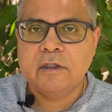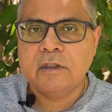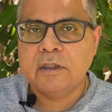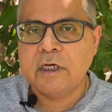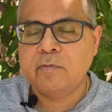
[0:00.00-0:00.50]

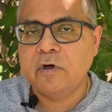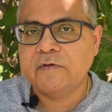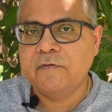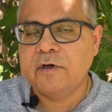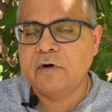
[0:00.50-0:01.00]
the
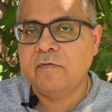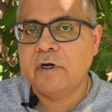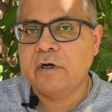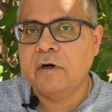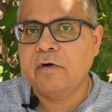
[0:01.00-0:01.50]
atmosphere of
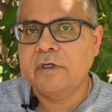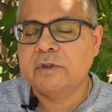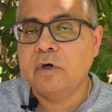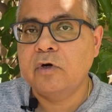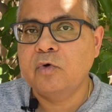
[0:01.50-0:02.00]
that country is
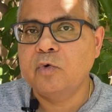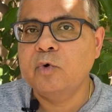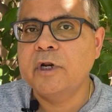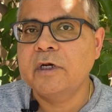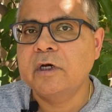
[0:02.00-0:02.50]
not too
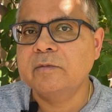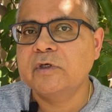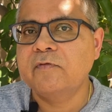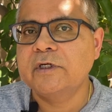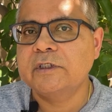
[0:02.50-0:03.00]
good in terms
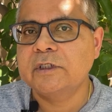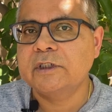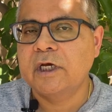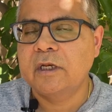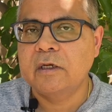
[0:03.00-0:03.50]
of research
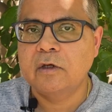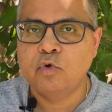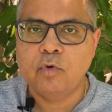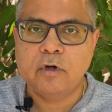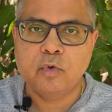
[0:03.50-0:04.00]
and you
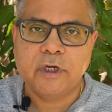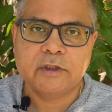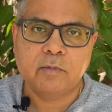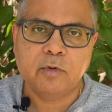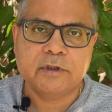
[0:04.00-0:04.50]
want to
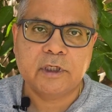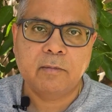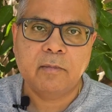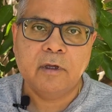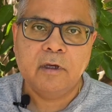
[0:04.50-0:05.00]
explore
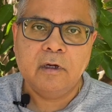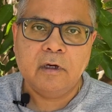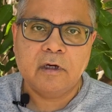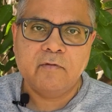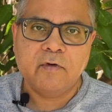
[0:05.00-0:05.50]
some
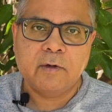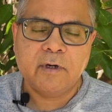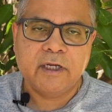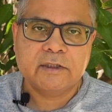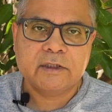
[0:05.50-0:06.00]
different
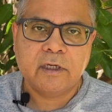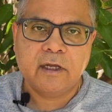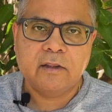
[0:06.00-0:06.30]
place and the